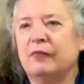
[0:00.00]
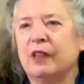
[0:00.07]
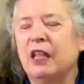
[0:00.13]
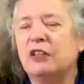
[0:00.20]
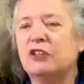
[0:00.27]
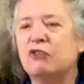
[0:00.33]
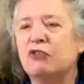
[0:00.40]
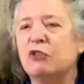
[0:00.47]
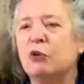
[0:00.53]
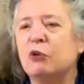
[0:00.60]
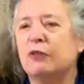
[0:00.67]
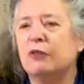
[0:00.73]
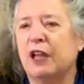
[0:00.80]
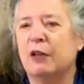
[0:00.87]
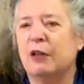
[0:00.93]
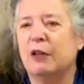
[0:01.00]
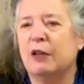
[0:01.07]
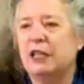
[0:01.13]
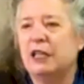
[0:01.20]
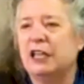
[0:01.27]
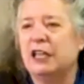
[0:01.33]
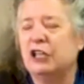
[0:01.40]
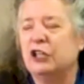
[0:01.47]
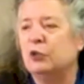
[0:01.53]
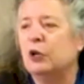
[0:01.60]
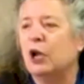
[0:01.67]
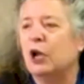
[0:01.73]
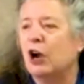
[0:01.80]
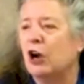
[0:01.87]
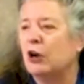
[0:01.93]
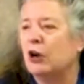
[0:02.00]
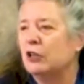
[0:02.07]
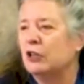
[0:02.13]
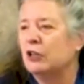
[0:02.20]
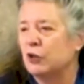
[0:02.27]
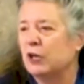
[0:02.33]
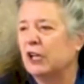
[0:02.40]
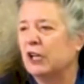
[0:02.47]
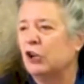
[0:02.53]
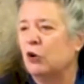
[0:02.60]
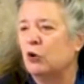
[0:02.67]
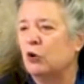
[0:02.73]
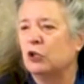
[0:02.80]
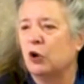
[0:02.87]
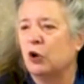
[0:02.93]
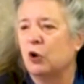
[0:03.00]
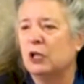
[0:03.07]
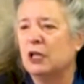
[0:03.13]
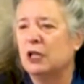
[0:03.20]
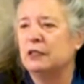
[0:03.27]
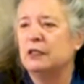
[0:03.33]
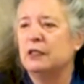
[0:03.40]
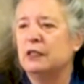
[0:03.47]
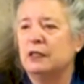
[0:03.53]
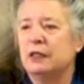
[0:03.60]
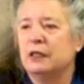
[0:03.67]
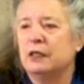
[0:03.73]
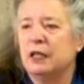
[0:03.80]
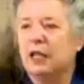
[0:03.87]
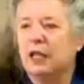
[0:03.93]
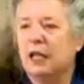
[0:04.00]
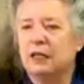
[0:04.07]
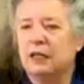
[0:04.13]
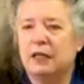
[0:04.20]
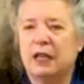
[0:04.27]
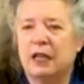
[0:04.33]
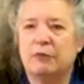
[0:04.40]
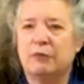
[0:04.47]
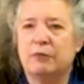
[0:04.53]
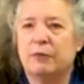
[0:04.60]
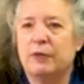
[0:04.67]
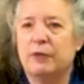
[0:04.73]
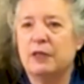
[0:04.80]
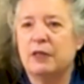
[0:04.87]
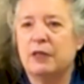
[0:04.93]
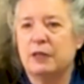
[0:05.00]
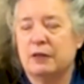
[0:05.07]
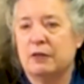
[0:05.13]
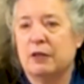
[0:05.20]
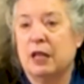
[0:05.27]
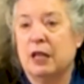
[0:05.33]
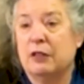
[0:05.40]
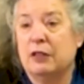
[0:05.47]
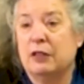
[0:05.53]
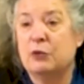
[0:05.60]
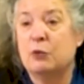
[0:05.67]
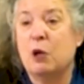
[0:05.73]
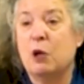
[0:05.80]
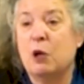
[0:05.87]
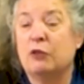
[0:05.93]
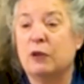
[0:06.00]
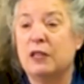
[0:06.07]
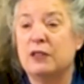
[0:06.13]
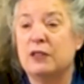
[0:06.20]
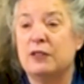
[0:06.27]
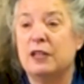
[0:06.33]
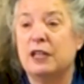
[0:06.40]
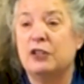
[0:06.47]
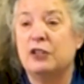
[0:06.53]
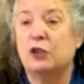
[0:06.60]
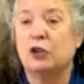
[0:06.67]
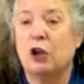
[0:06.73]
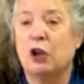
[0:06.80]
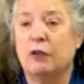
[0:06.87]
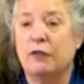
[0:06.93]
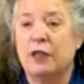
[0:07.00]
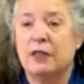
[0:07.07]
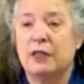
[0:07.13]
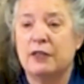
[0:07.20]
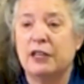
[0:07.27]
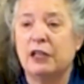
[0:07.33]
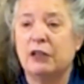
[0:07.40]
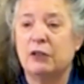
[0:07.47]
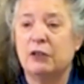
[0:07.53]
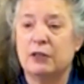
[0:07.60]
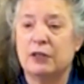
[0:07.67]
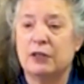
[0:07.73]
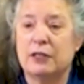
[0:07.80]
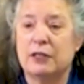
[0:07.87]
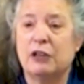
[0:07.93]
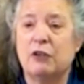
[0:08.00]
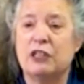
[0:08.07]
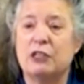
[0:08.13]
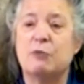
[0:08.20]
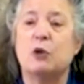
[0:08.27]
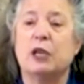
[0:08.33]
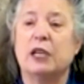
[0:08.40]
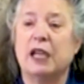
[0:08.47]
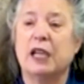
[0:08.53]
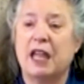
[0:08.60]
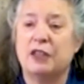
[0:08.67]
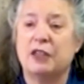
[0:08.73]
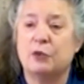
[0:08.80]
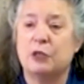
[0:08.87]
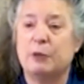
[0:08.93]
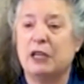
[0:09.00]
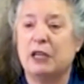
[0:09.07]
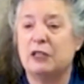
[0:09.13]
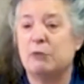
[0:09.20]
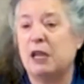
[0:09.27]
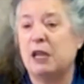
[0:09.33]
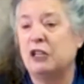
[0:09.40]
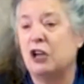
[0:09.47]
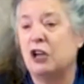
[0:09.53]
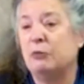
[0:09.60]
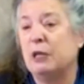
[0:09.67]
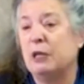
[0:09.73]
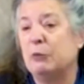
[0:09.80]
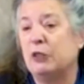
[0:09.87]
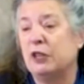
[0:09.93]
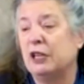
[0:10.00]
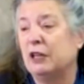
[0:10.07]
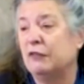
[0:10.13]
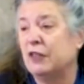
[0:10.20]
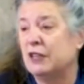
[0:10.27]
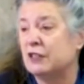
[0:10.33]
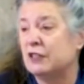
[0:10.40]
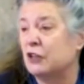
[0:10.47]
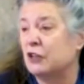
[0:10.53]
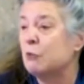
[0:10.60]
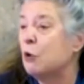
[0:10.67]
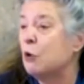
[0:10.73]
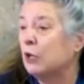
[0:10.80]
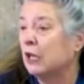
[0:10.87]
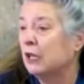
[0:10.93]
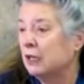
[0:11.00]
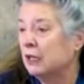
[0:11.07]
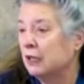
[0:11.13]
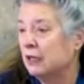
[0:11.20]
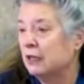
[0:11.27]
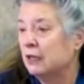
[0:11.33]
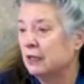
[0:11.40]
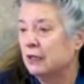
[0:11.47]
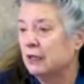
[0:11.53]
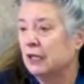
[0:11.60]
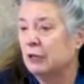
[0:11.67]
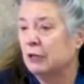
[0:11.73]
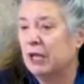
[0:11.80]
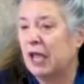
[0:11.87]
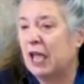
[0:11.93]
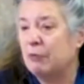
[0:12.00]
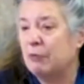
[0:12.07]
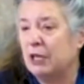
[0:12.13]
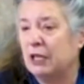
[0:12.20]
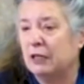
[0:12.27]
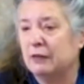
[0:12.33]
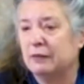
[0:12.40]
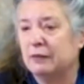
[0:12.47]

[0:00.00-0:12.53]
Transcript: It's true of getting a new car, drinking Coca-Cola. And that's one of the reasons they took off cigarette smoking ads, was because it made young people think if they start smoking, they'd be happy.